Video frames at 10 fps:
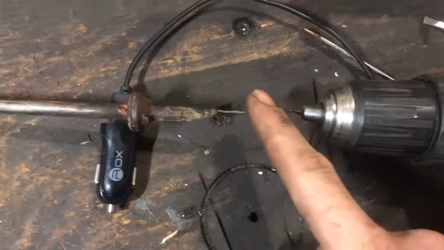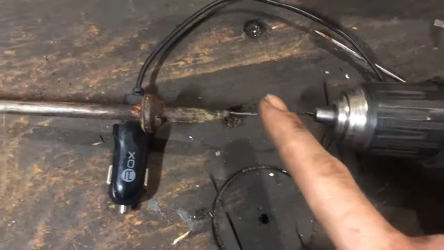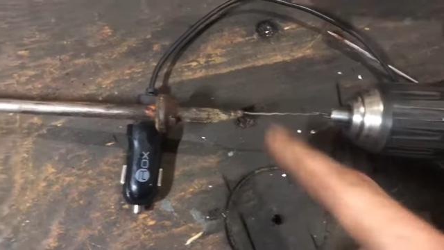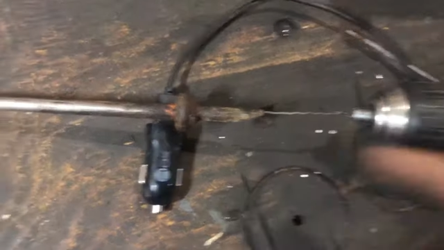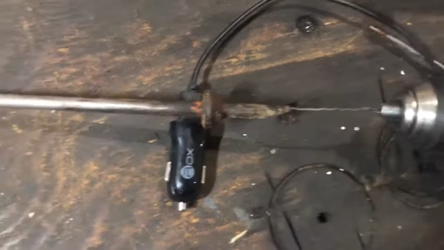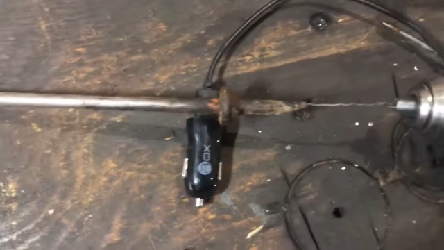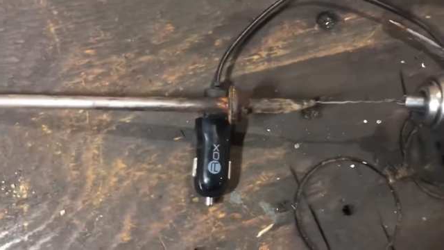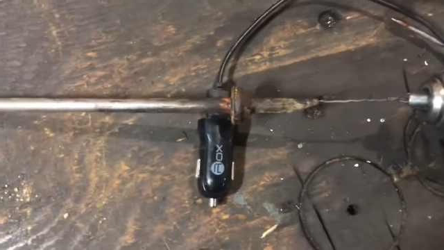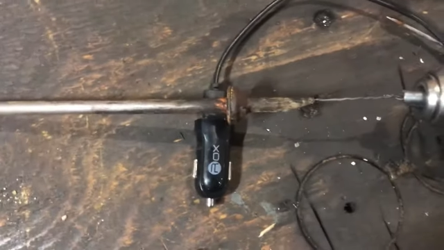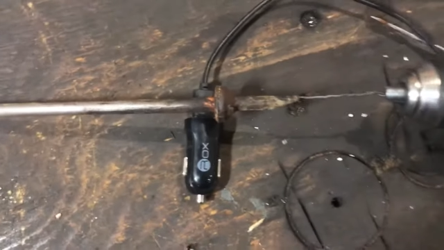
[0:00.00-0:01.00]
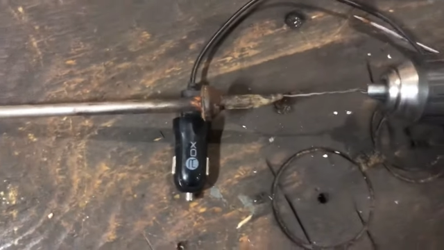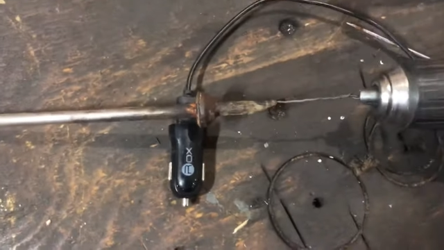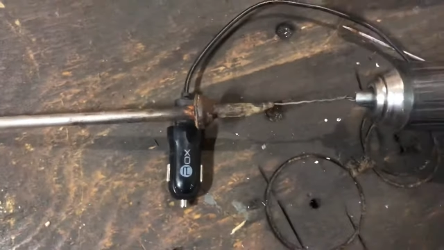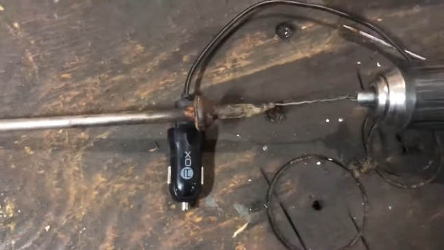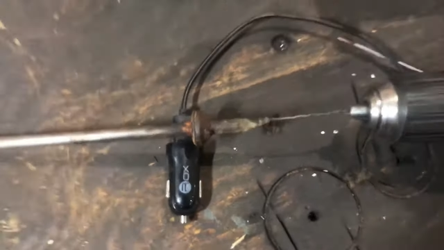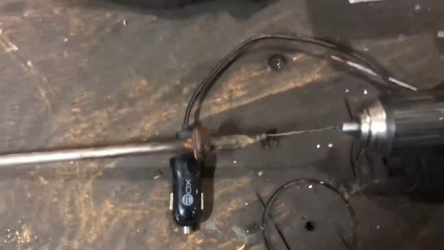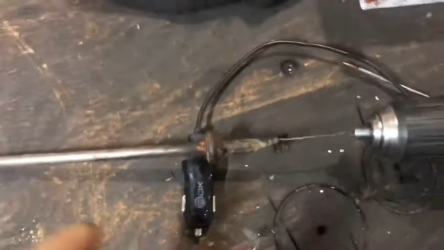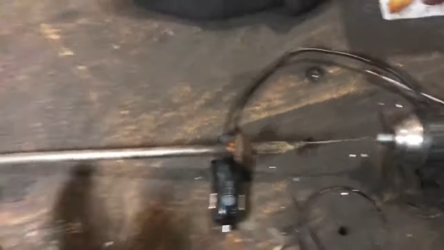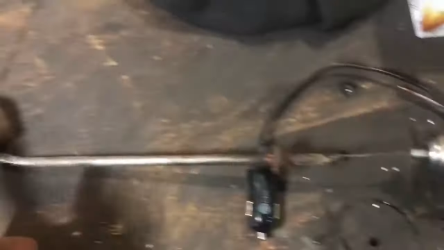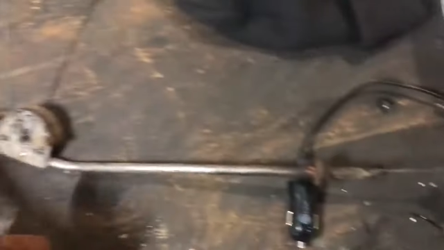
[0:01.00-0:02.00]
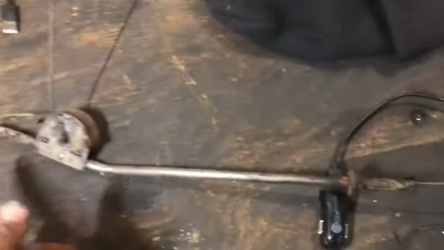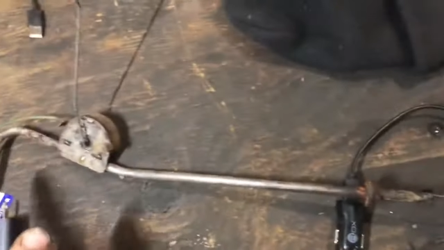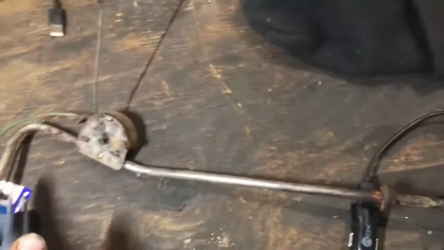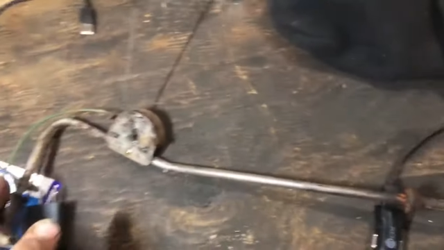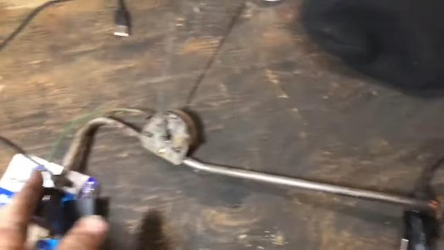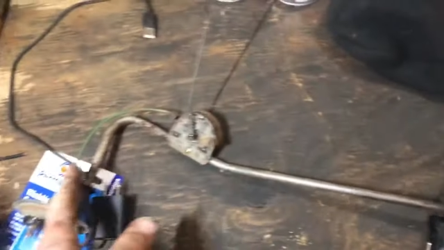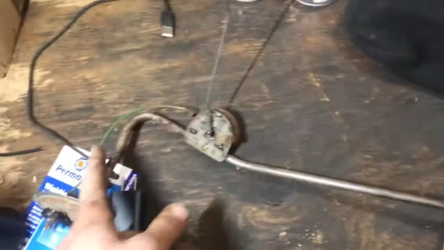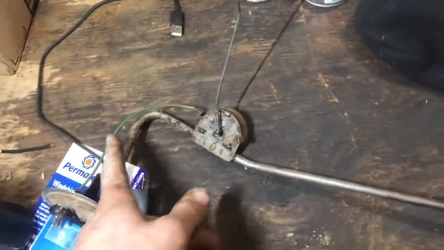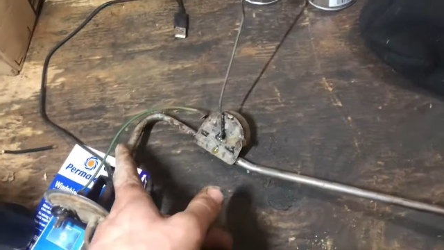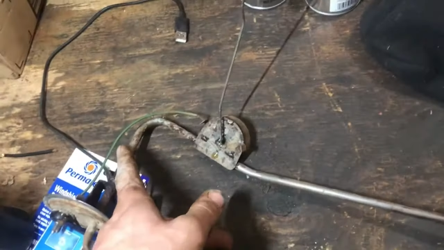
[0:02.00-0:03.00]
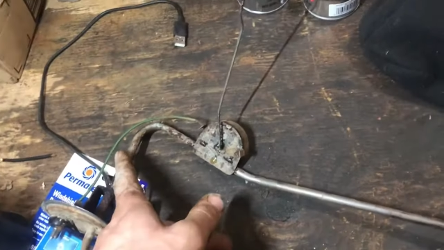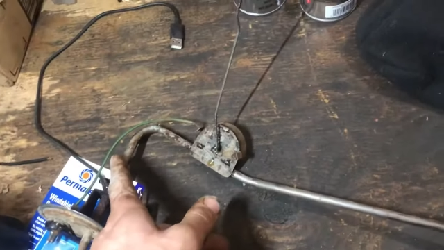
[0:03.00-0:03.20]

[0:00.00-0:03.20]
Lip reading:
(no speaker visible)